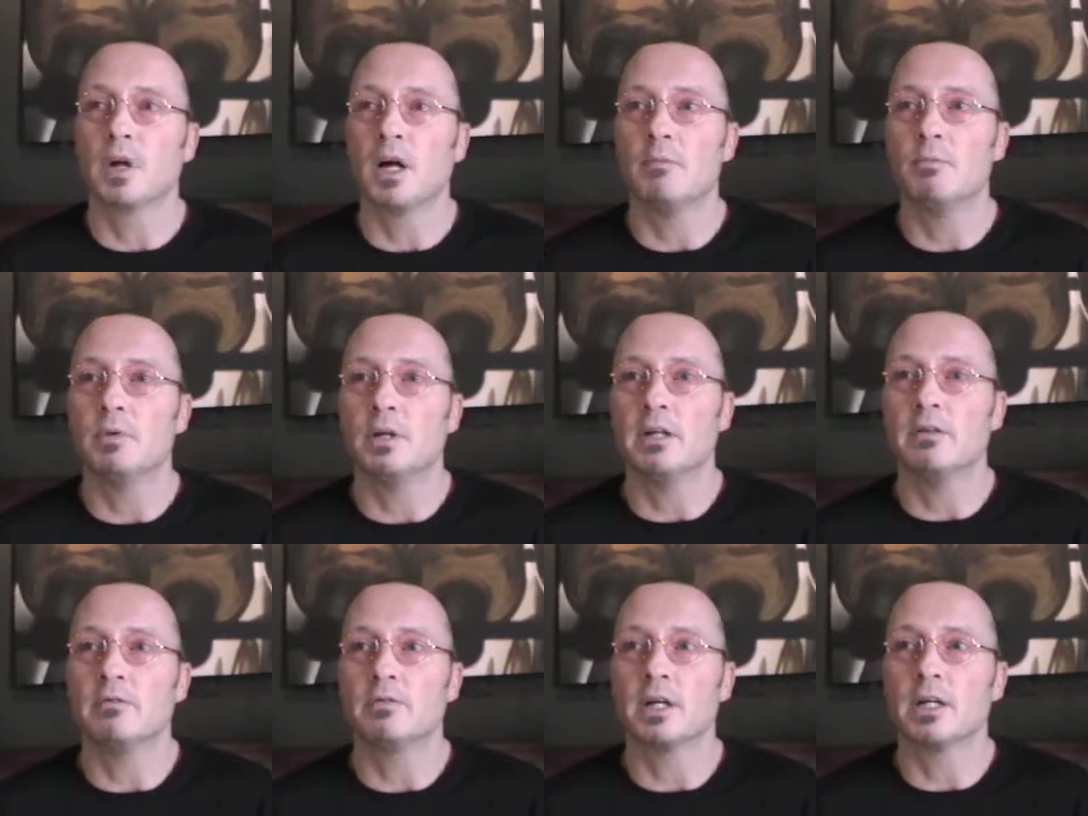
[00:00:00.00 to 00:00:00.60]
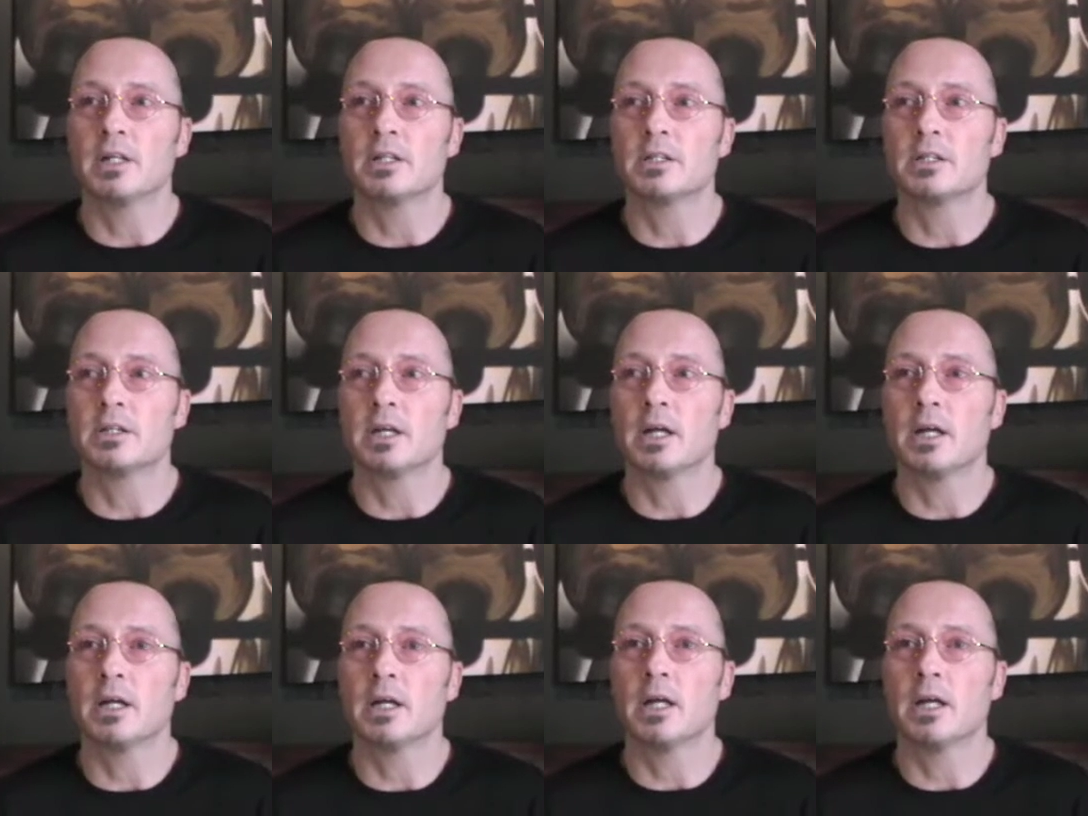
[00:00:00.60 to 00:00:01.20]
I believe that
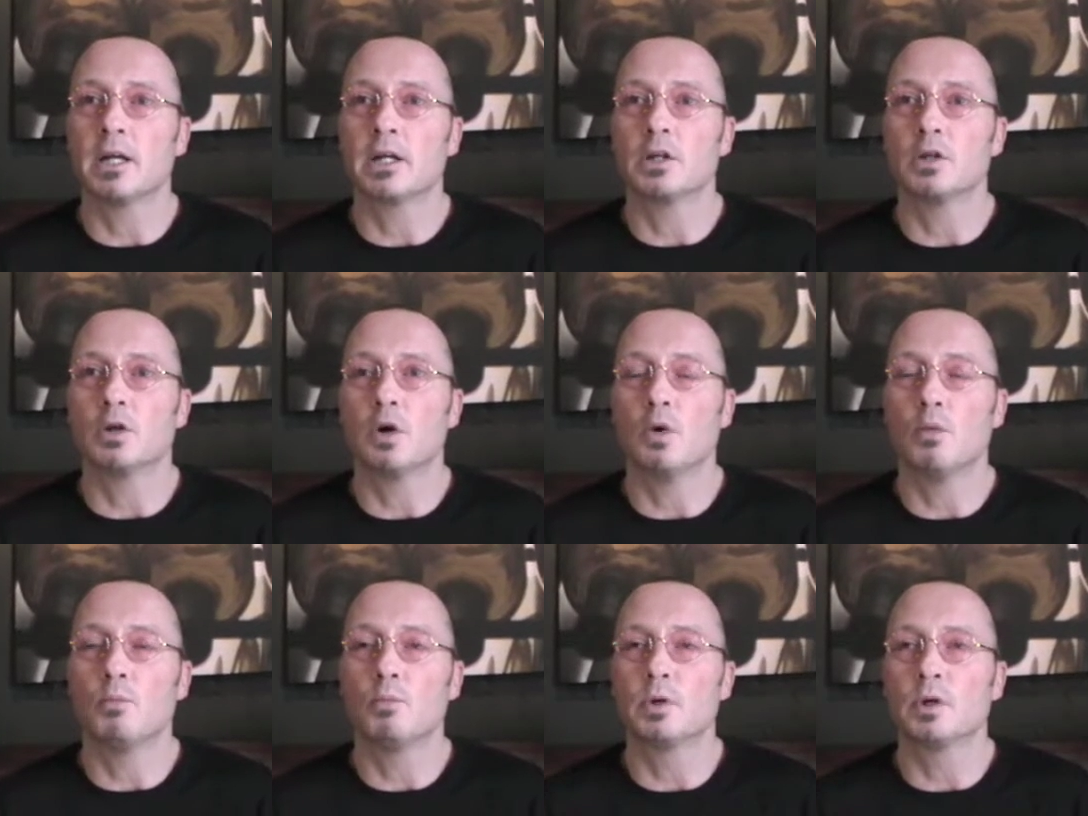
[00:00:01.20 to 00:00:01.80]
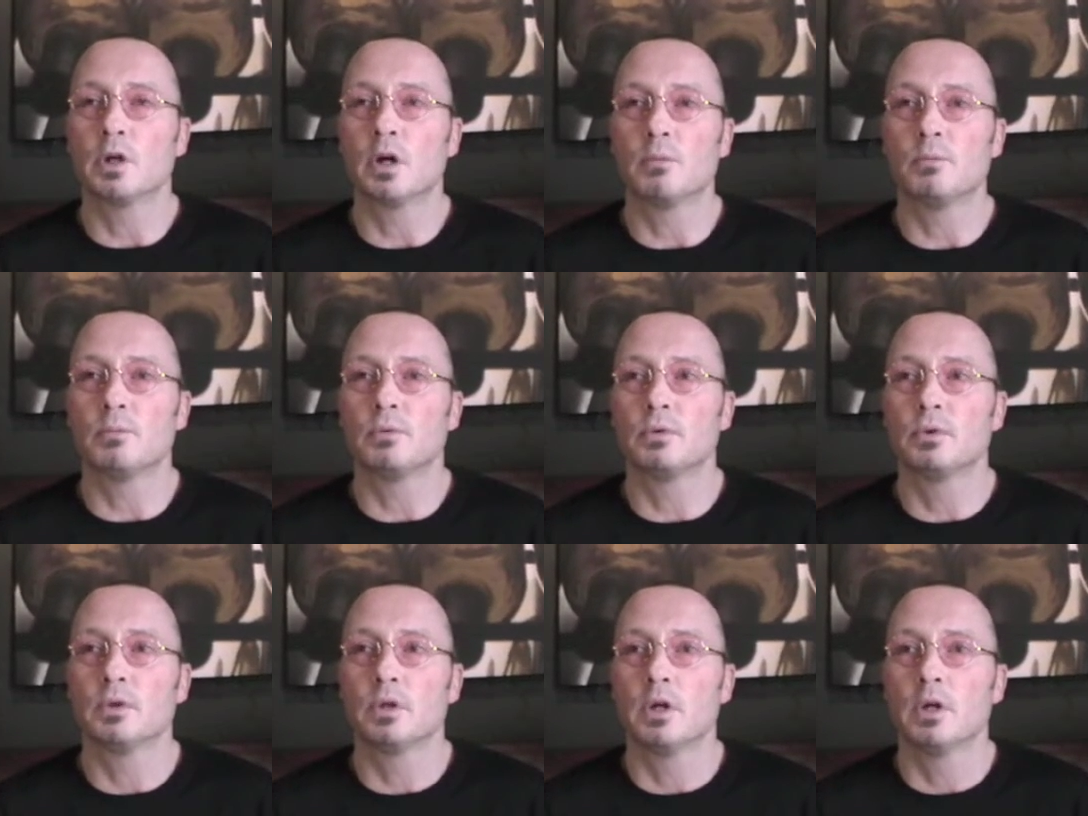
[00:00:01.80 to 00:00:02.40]
it can open up
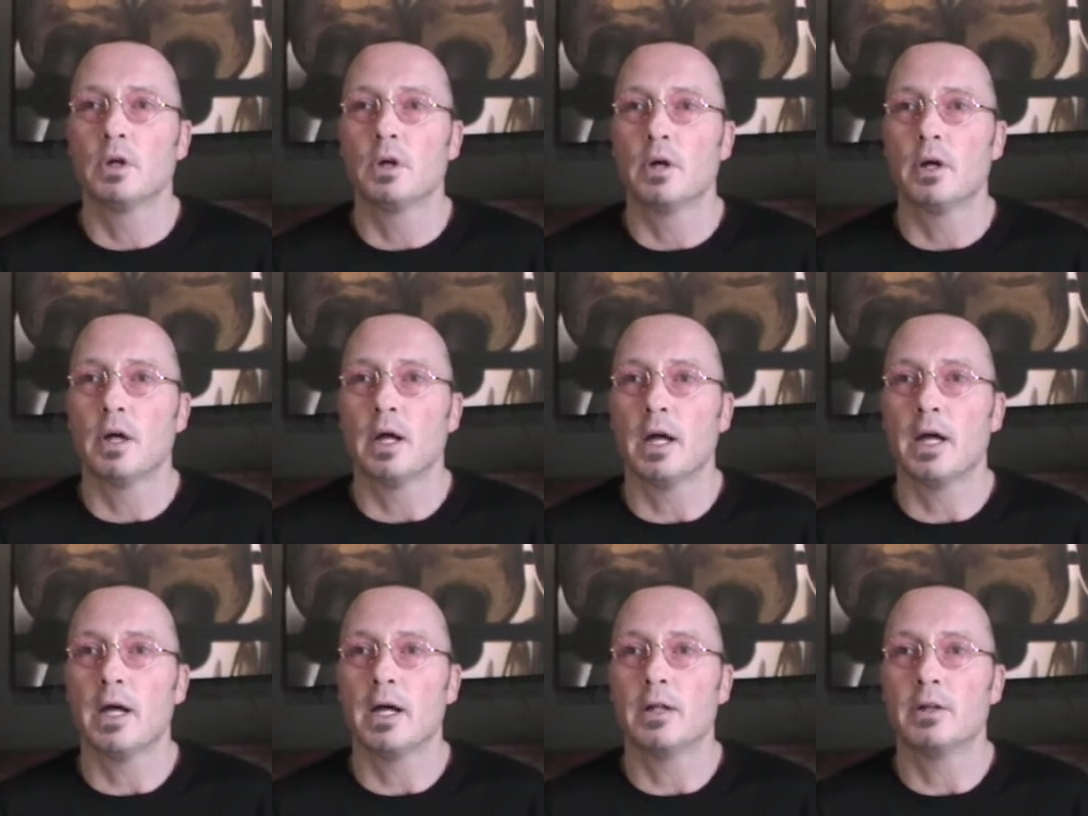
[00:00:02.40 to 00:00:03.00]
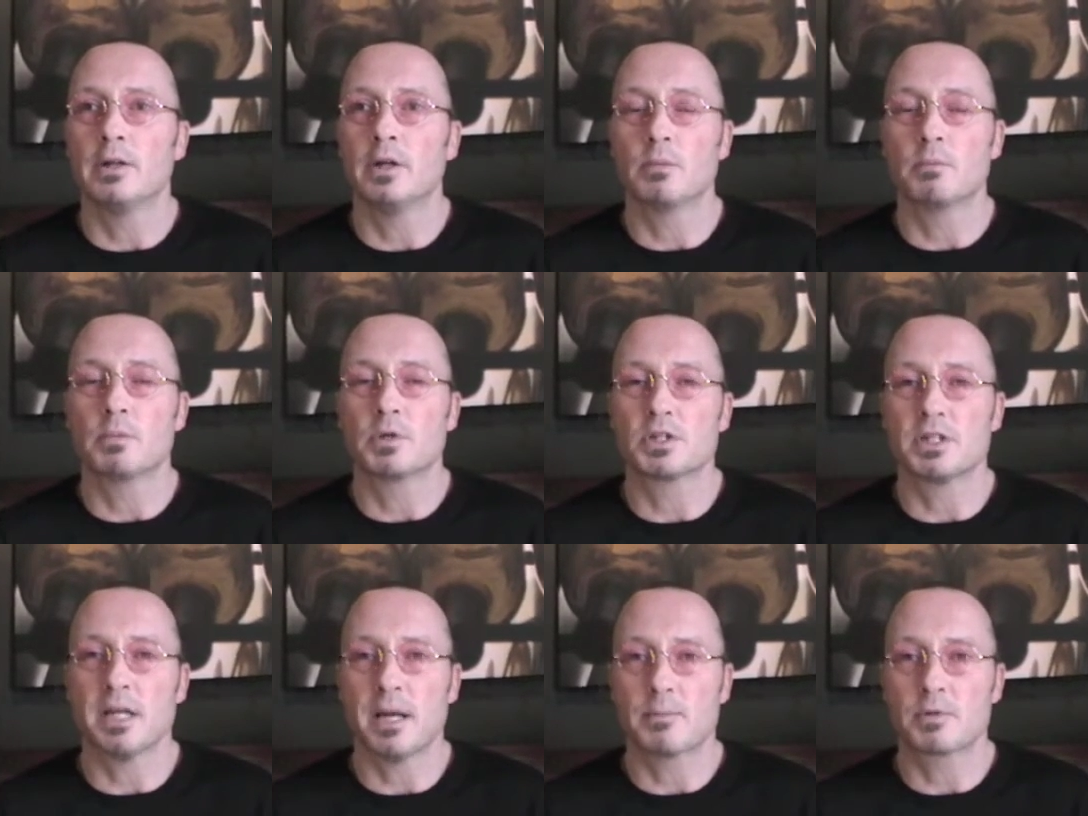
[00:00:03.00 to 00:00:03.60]
their
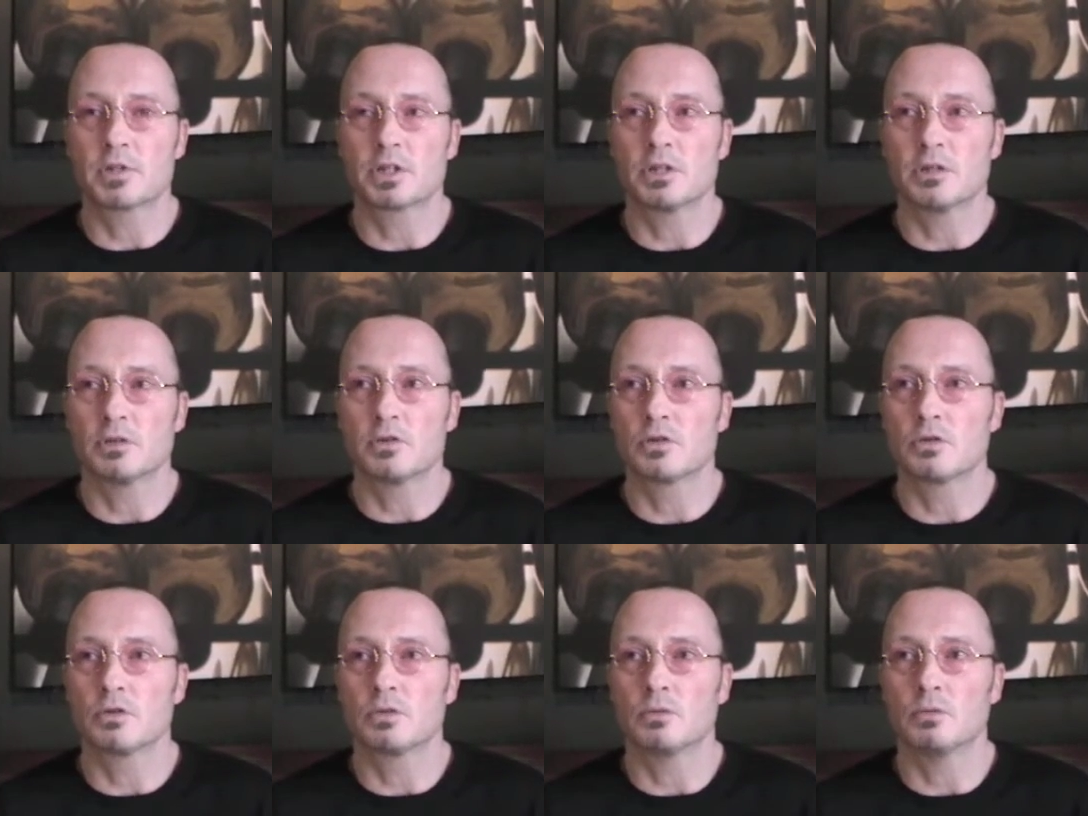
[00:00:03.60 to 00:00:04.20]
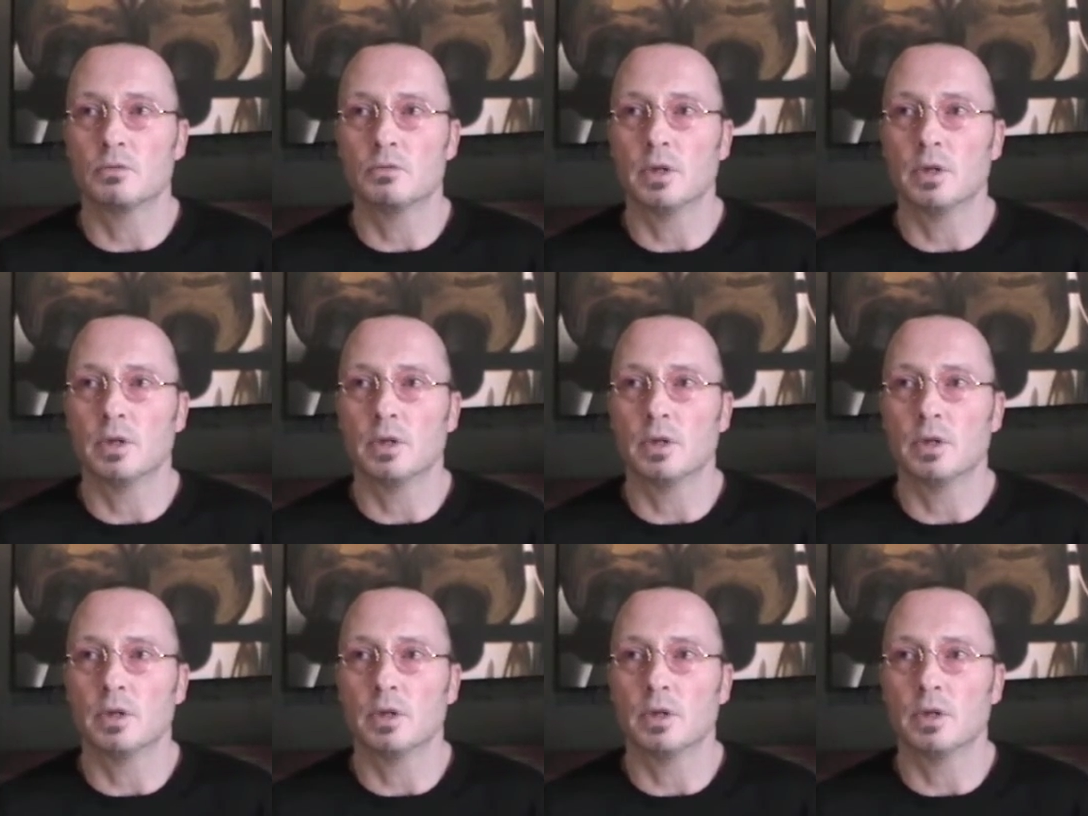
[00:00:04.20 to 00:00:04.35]
perception to